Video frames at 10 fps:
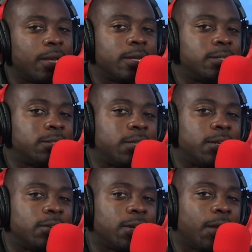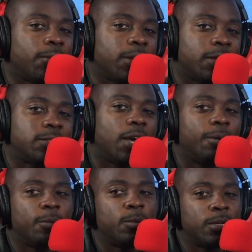like any standard Kevin Gates
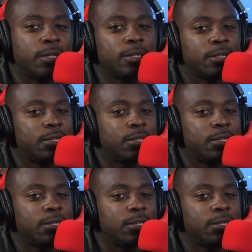album would.